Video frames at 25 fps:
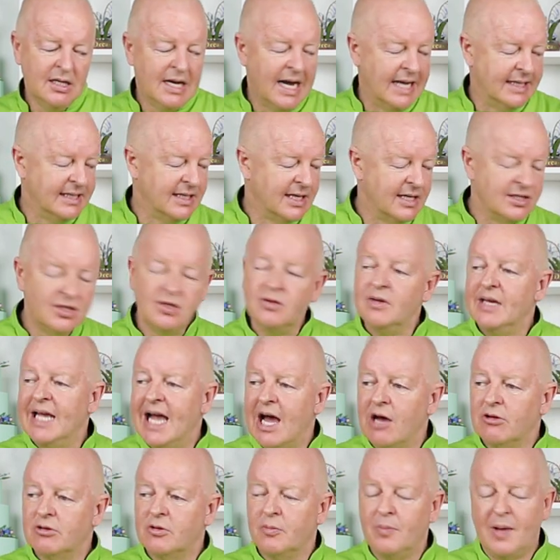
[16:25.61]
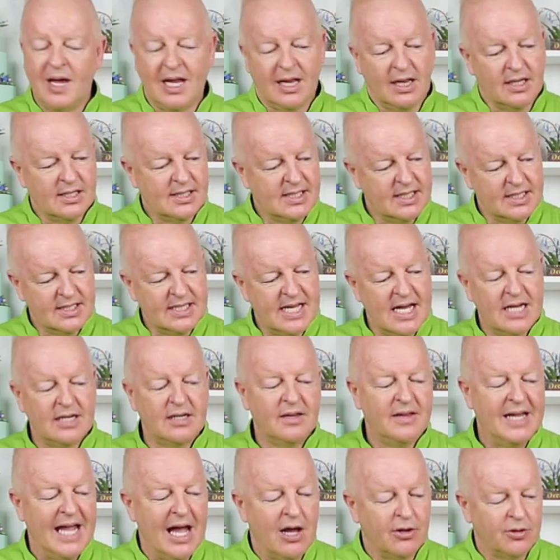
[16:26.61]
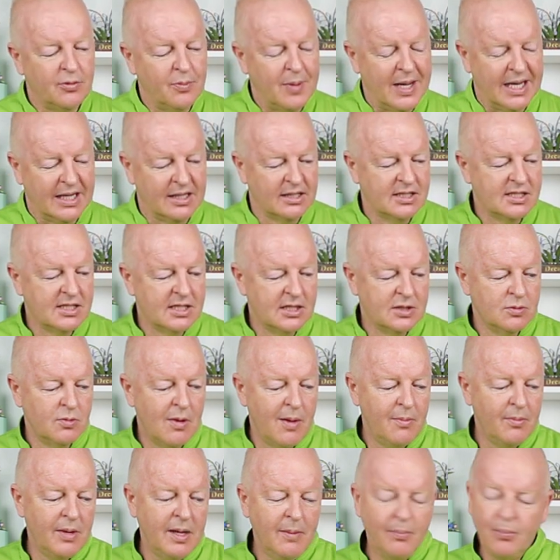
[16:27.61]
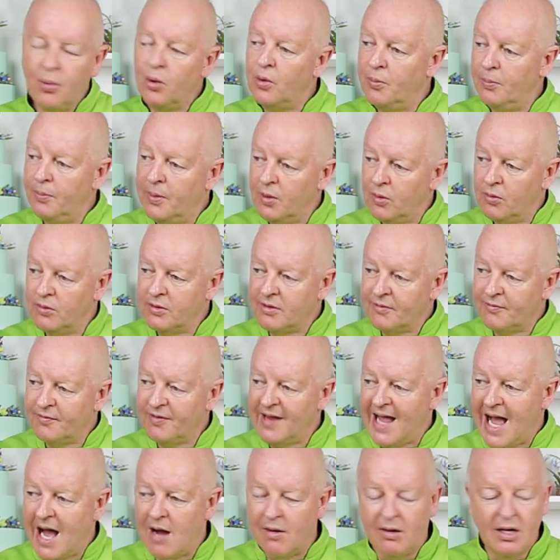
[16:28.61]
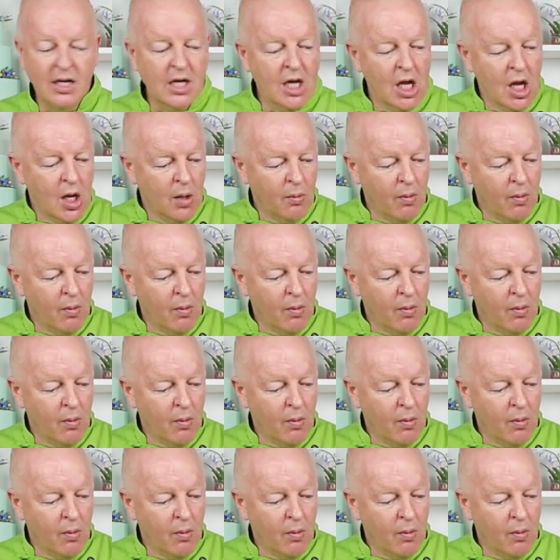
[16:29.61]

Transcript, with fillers: and then I do the outer petals, the center, the outer petals, because when we build the flower,